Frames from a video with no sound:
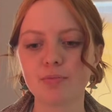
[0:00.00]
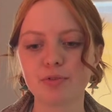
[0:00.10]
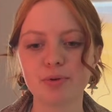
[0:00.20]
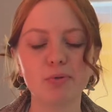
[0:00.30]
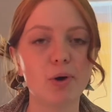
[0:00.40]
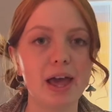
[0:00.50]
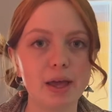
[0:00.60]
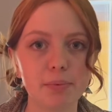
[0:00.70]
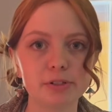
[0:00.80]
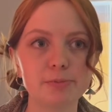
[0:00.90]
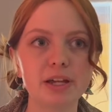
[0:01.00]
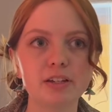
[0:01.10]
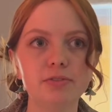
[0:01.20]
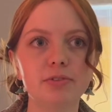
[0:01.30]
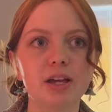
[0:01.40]
from a YA
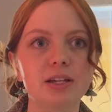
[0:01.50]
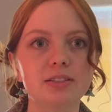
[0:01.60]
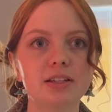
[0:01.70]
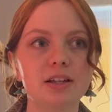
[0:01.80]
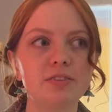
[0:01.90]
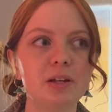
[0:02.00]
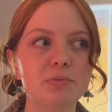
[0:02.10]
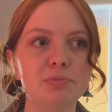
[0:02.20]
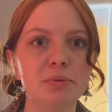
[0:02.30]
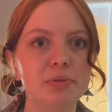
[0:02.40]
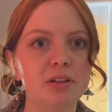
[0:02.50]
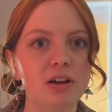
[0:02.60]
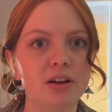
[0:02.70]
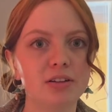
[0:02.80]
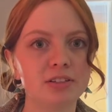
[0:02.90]
perspective, because a lot of times people
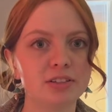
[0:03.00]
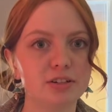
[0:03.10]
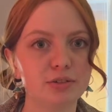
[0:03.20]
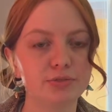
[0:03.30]
are still